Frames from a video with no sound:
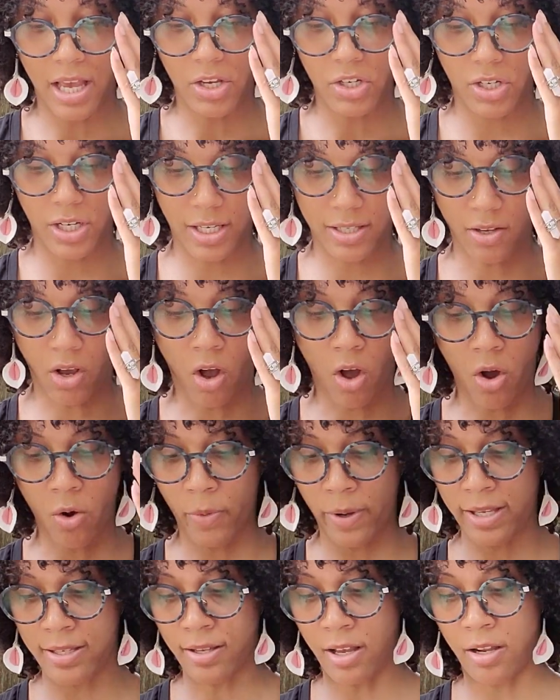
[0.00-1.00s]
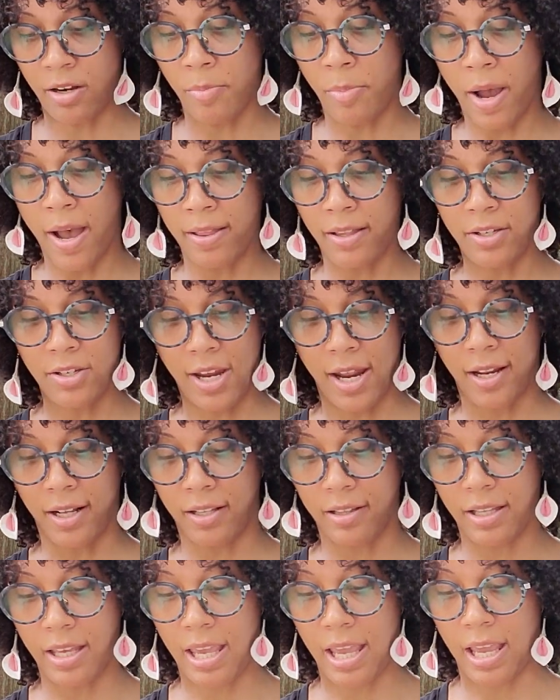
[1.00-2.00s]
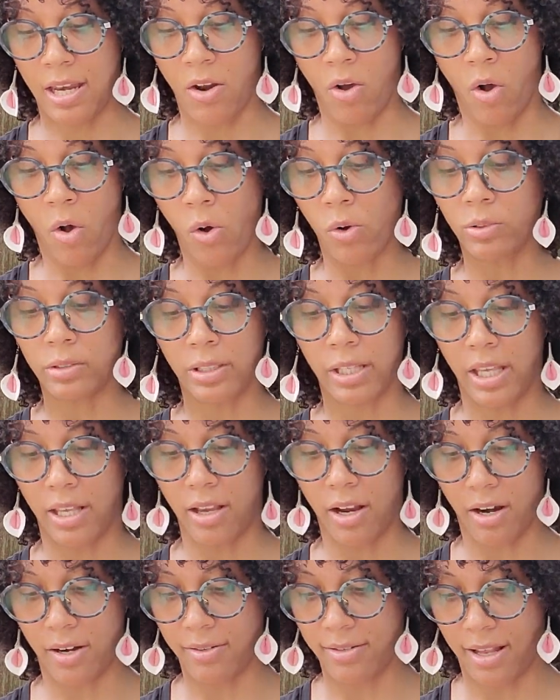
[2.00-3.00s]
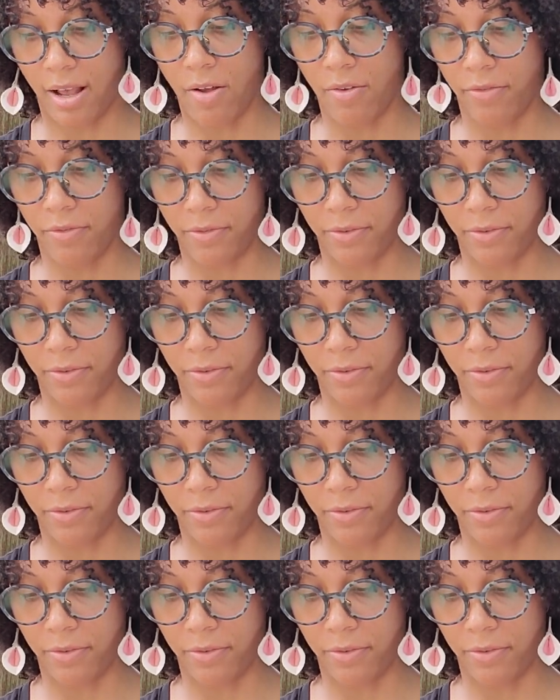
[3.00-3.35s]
She is always unapologetically and wholly herself.